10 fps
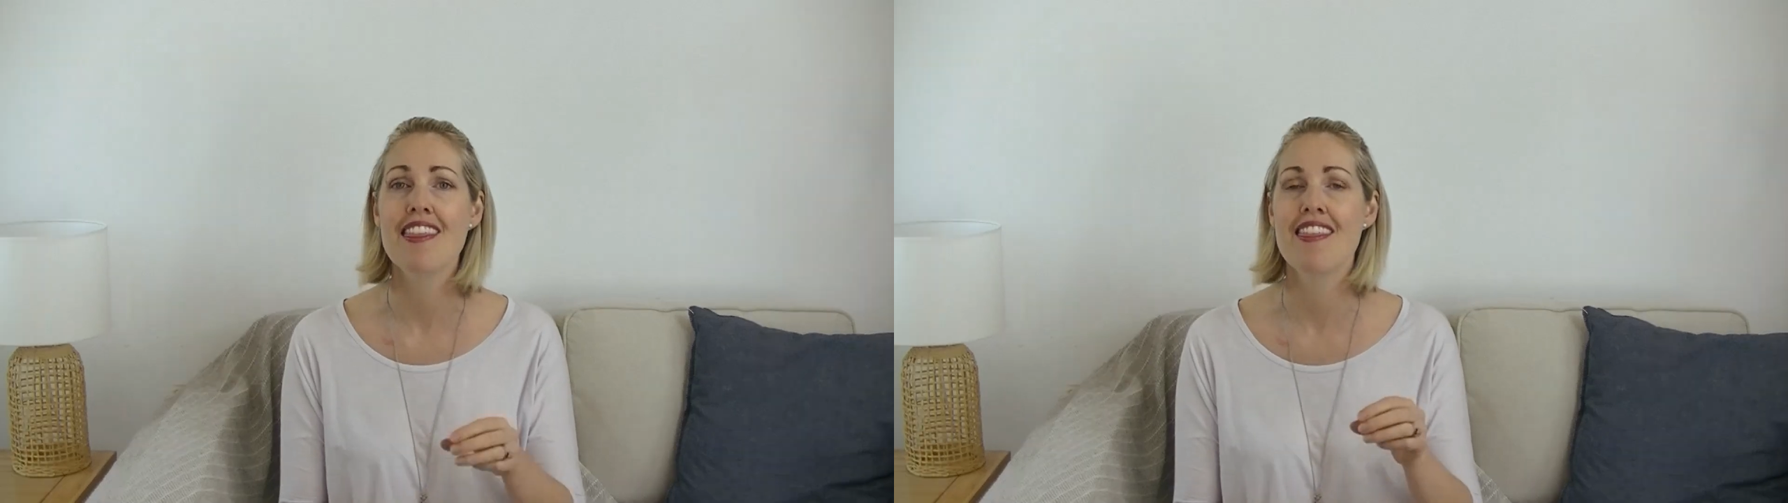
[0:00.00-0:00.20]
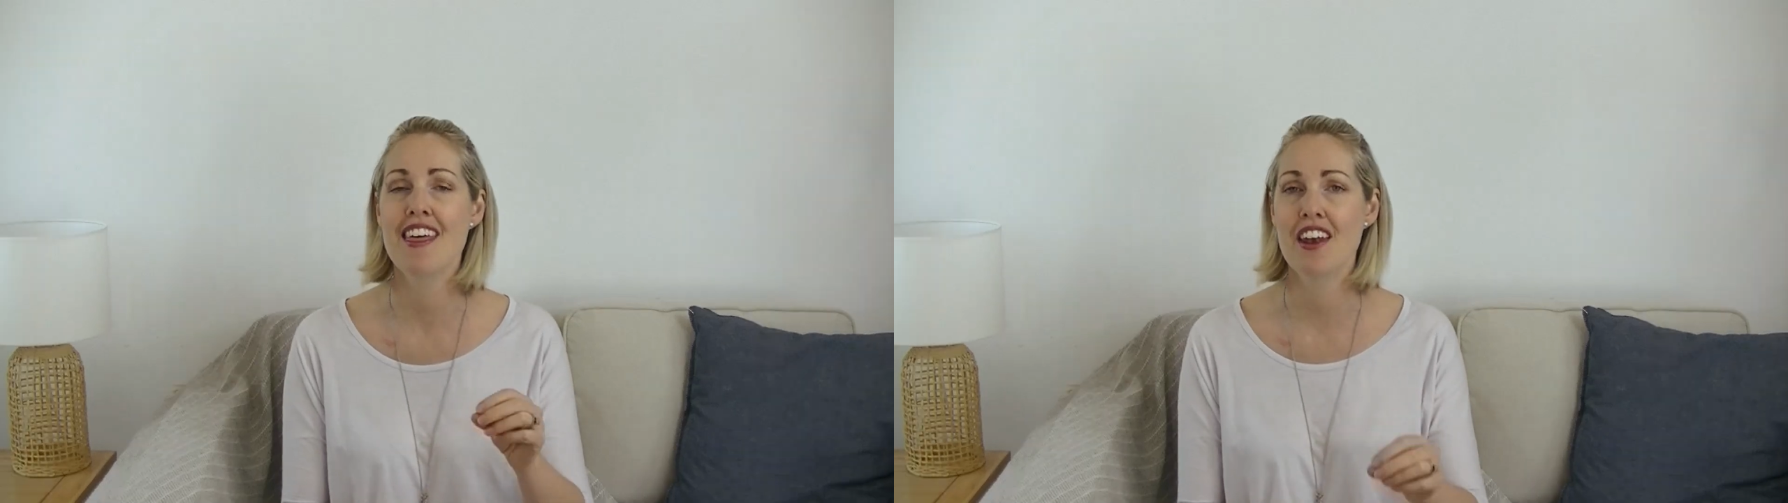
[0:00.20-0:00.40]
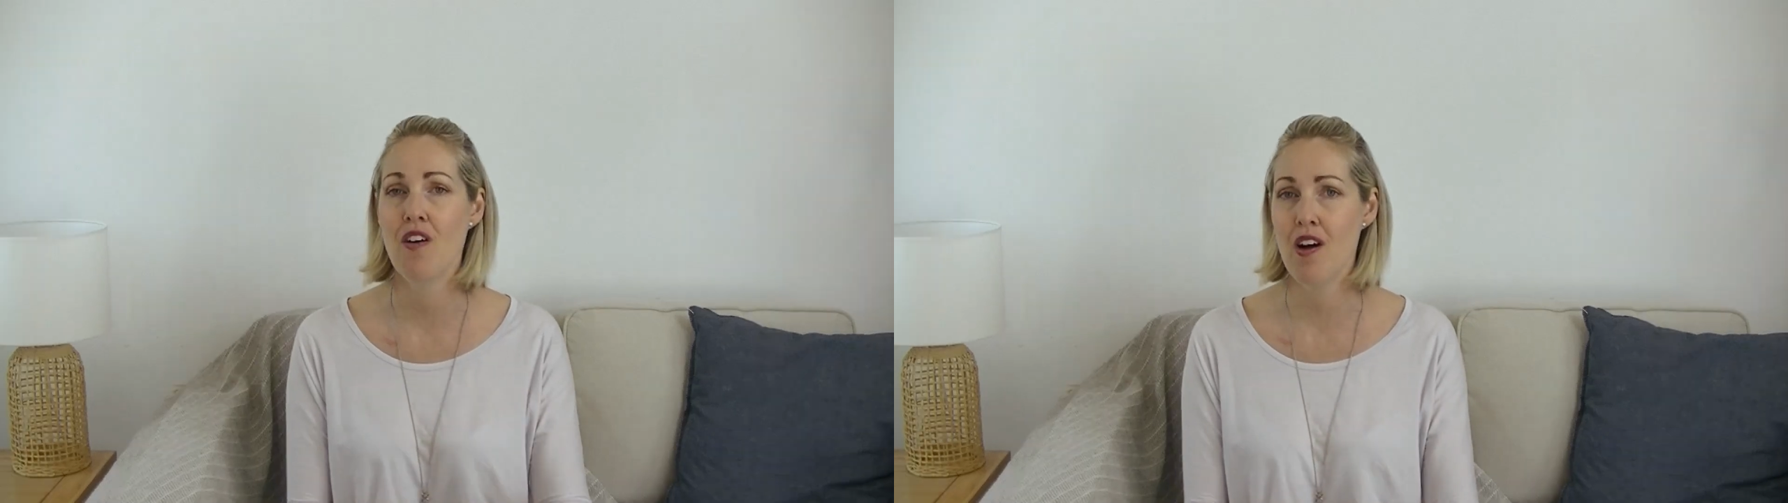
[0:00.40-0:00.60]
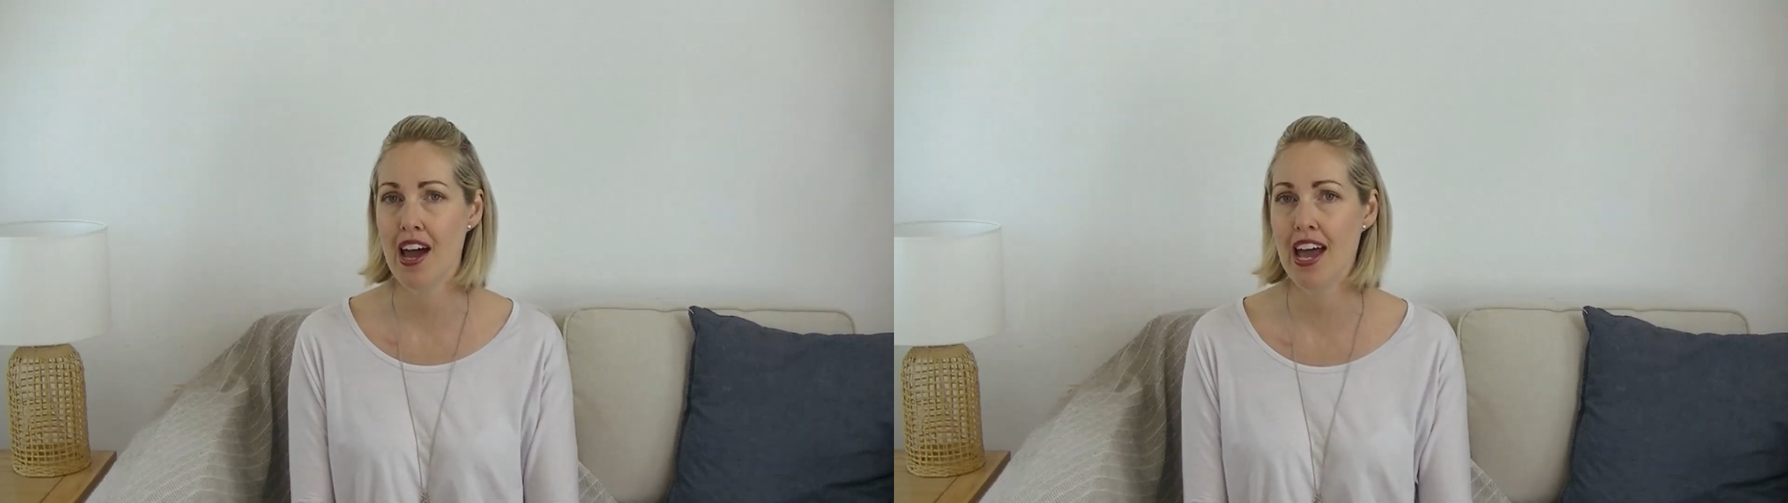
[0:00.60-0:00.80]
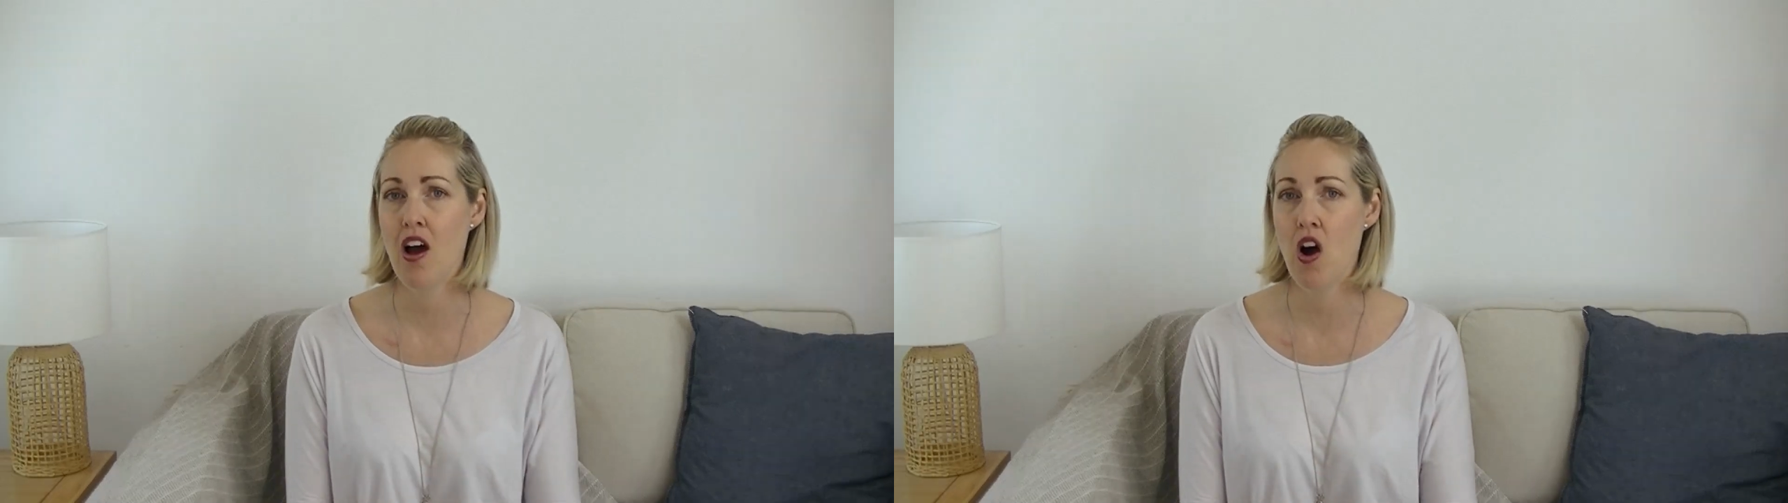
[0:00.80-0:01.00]
then
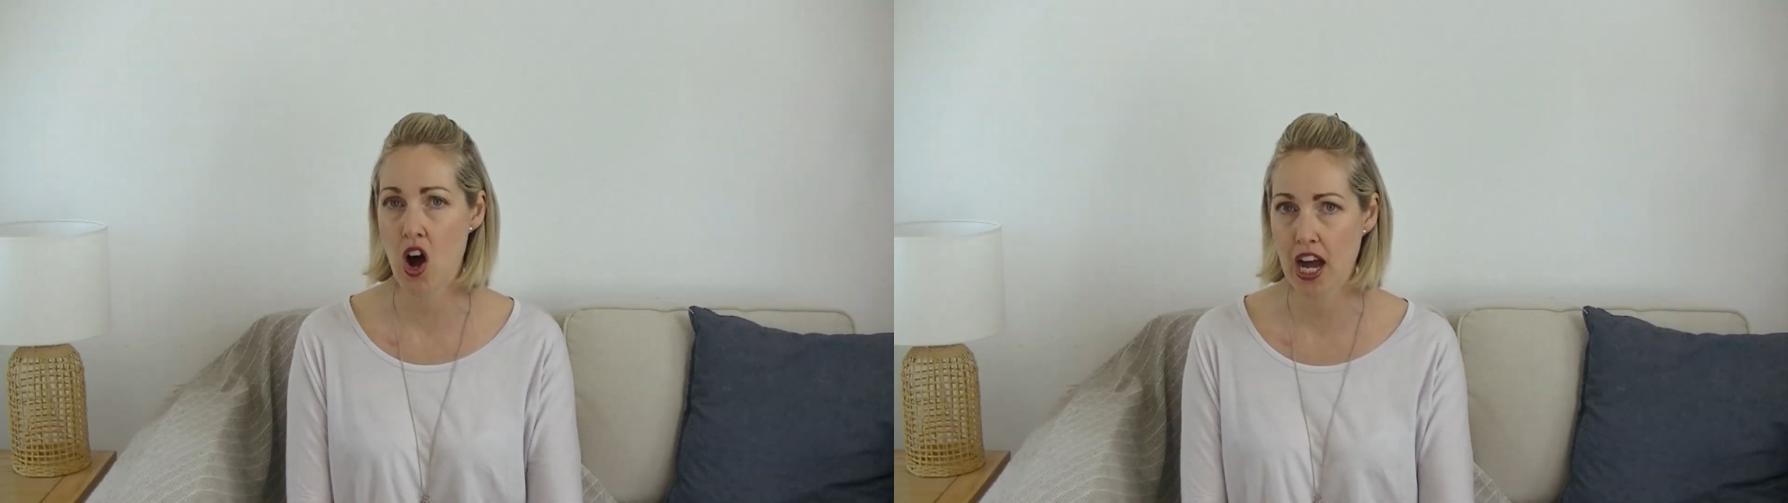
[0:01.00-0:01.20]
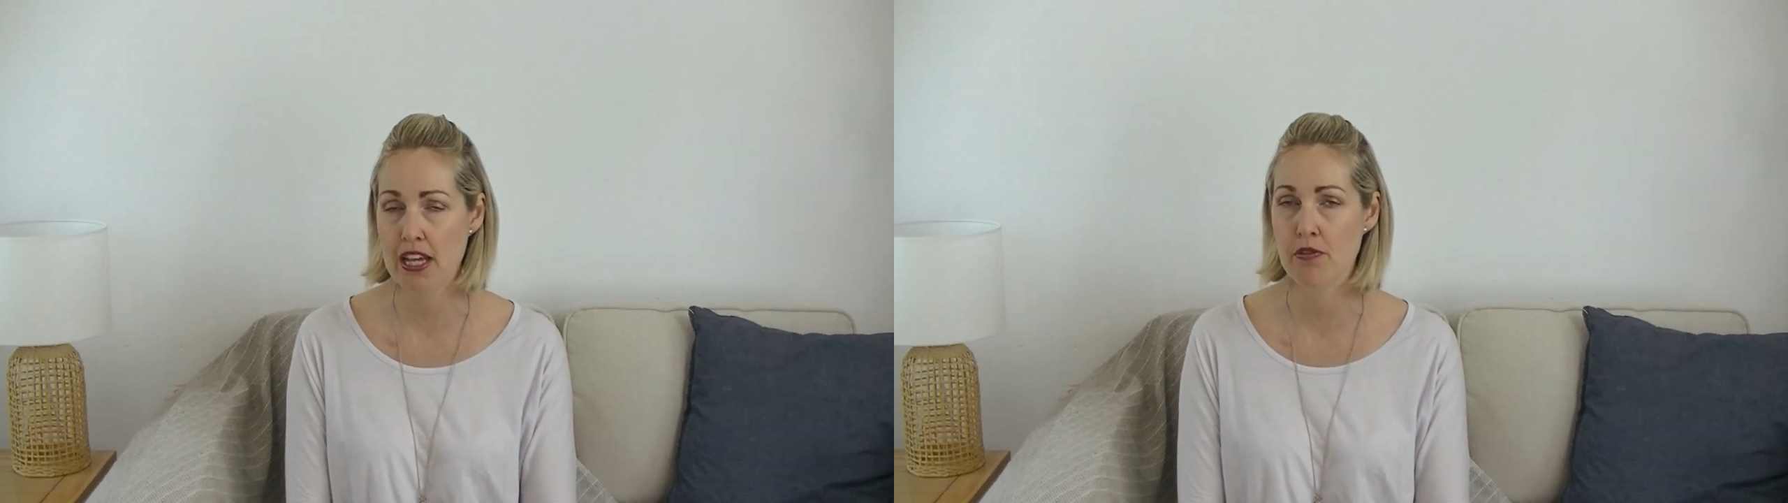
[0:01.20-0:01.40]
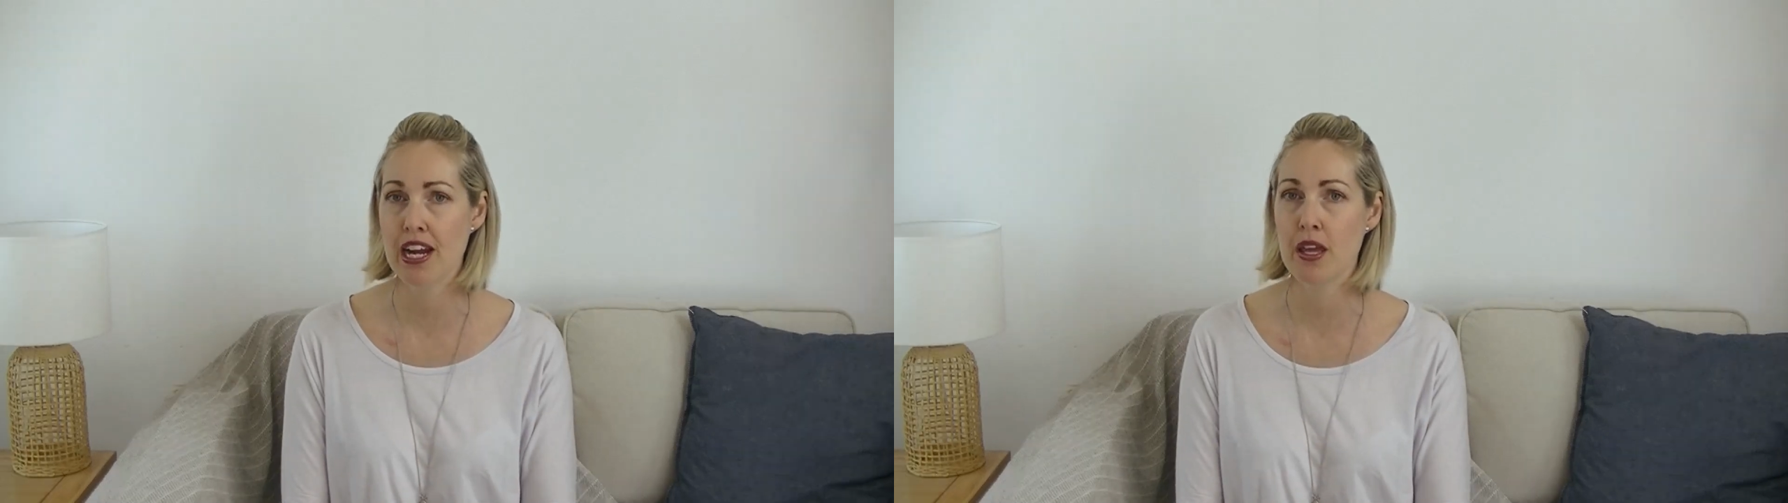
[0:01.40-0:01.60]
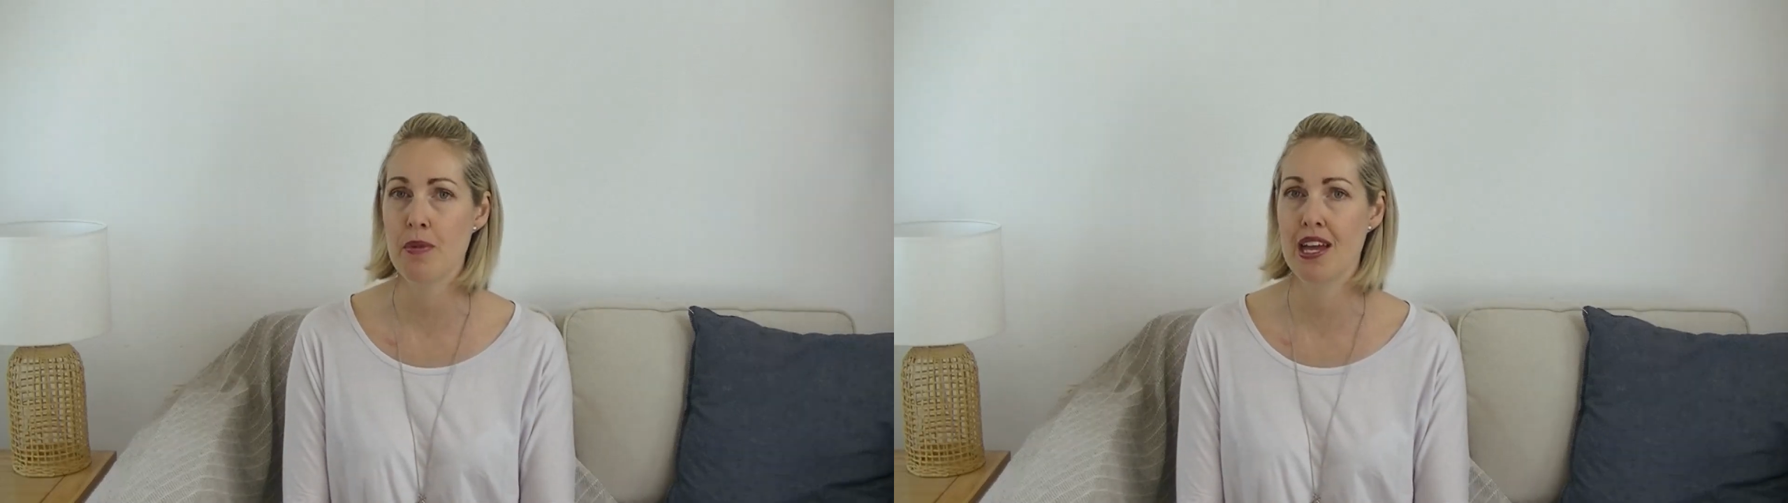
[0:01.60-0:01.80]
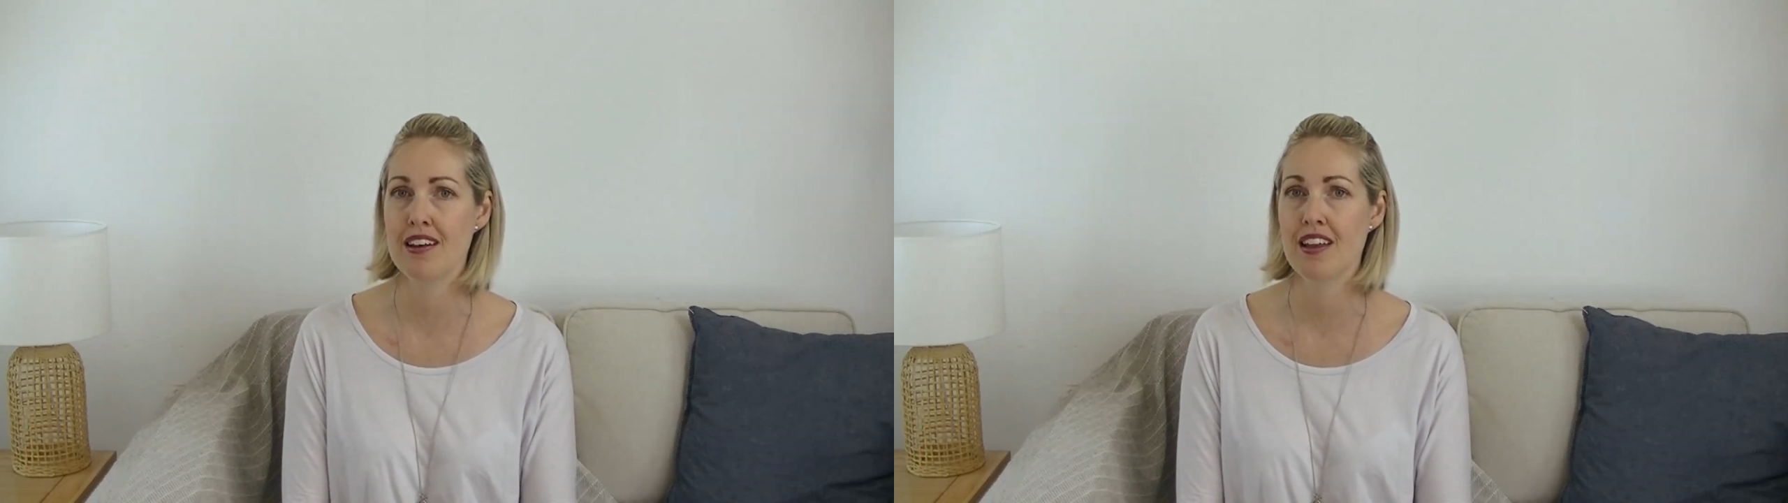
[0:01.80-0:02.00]
I highly
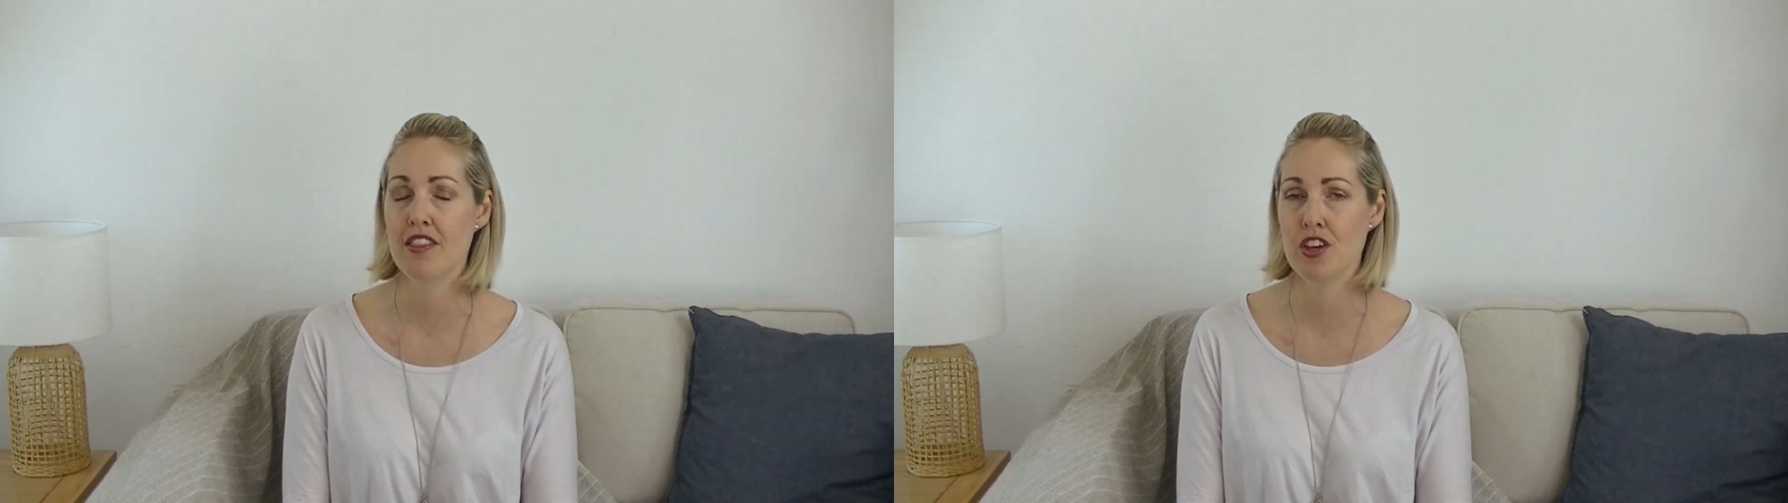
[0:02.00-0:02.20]
recommend